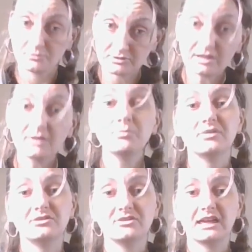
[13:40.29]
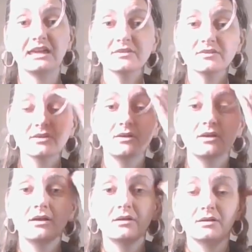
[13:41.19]
which I appreciate.
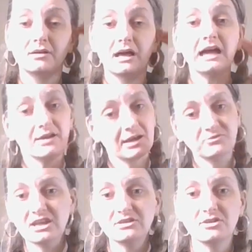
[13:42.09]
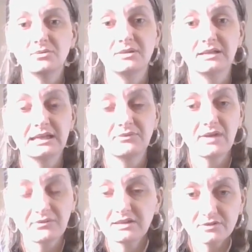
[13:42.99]
And I'm genuinely
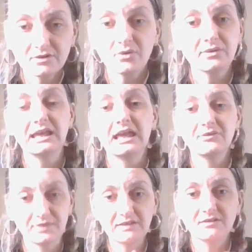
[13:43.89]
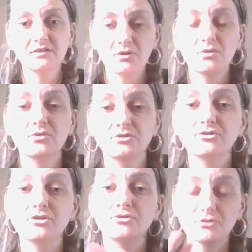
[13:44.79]
very sorry if this has
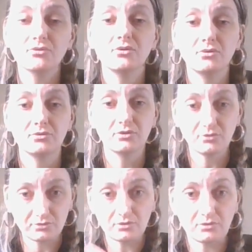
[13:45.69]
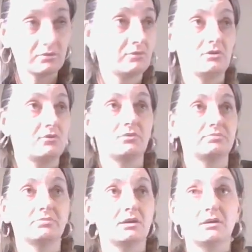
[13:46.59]
caused you
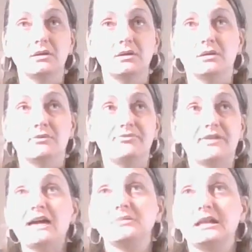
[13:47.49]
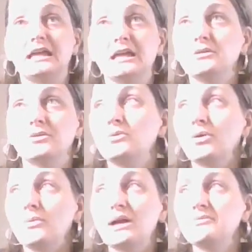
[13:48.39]
your family or
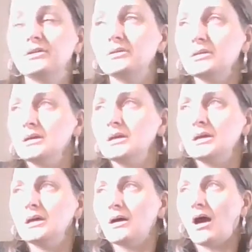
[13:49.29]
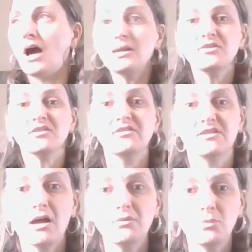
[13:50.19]
whoever. I'm just
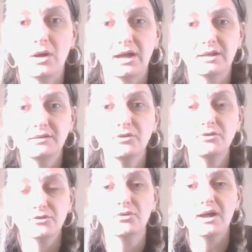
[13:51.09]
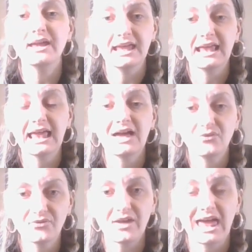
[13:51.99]
someone who's crying
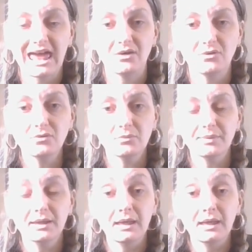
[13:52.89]
out for help,